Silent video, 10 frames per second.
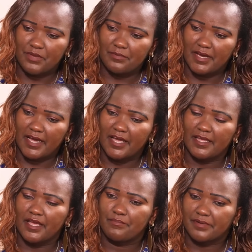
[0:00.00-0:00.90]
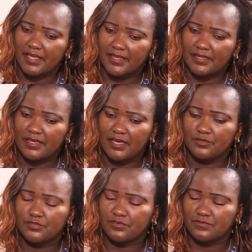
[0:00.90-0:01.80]
remember I applied a
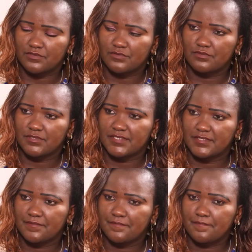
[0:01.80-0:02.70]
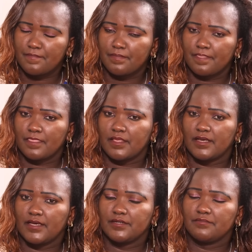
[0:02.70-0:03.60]
lot of schools.
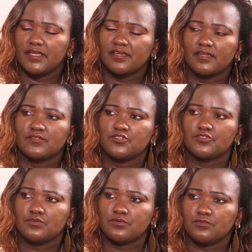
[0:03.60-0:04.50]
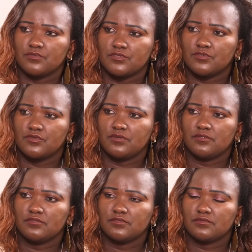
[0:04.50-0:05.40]
And my graduation was
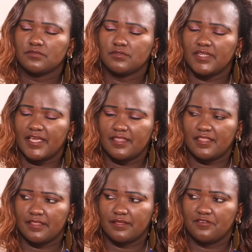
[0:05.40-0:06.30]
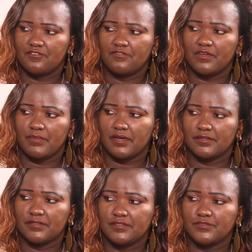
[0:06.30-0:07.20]
on 9th November
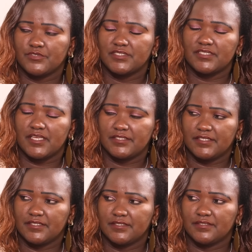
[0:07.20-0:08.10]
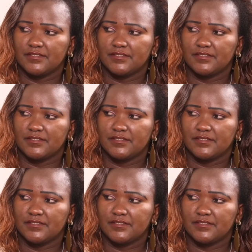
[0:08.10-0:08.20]
2018.